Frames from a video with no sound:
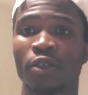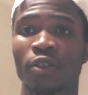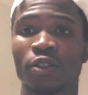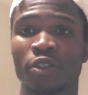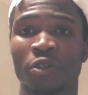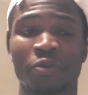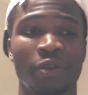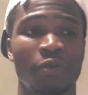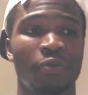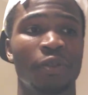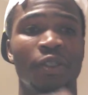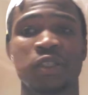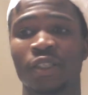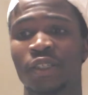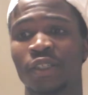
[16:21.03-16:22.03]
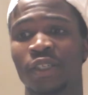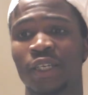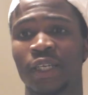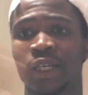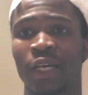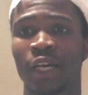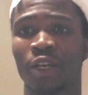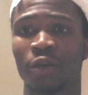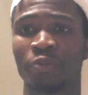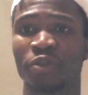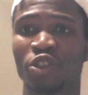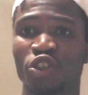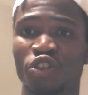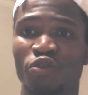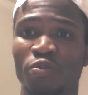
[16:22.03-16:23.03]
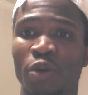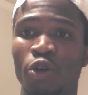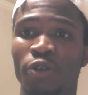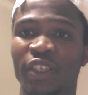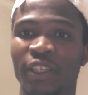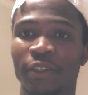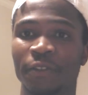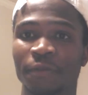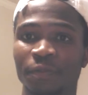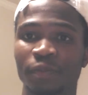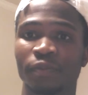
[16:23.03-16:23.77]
Some of them get caught up in smoking,